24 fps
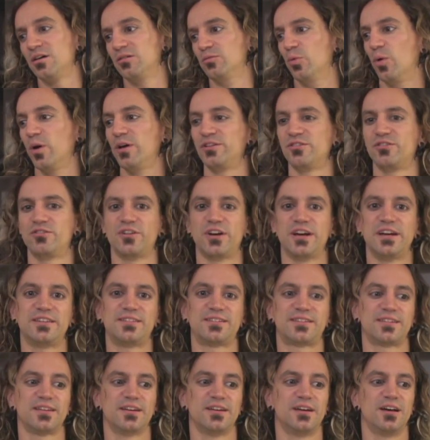One
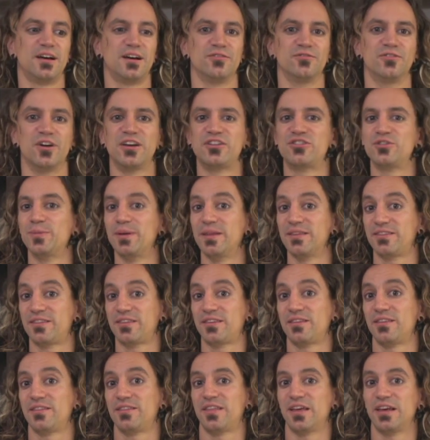great regimen
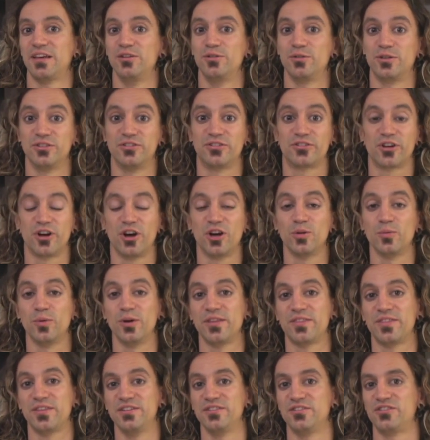that you could start
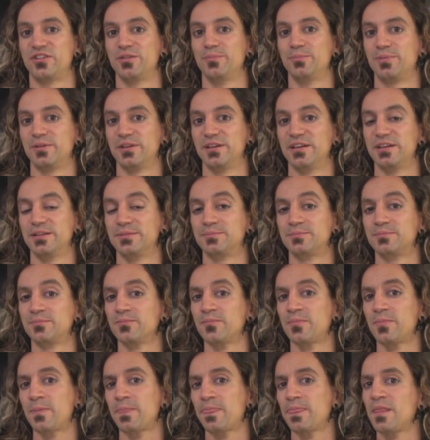with is simply
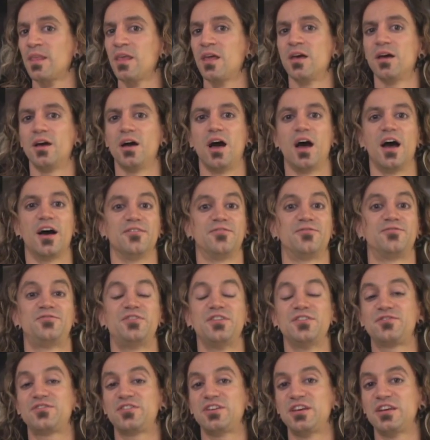
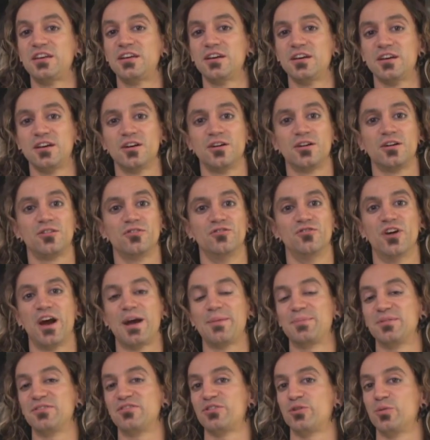50
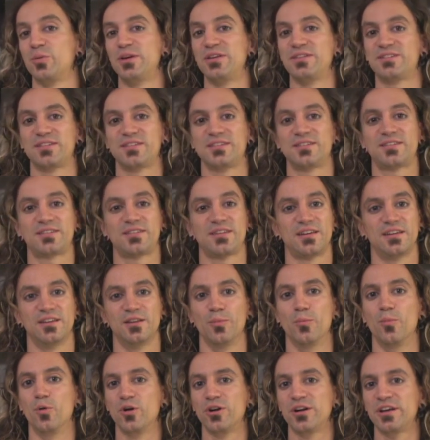rapid squeezes in
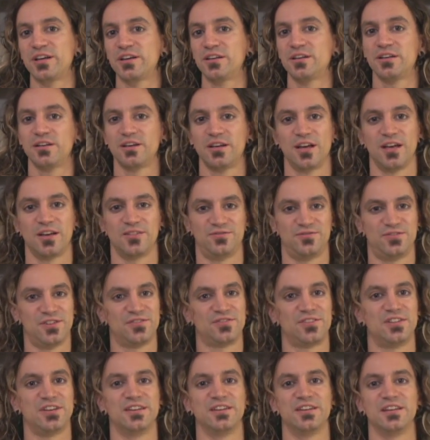the morning and
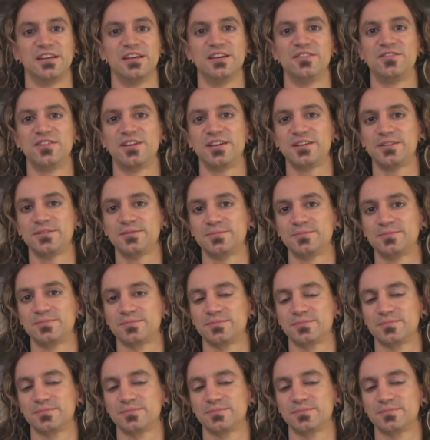50 in the evening.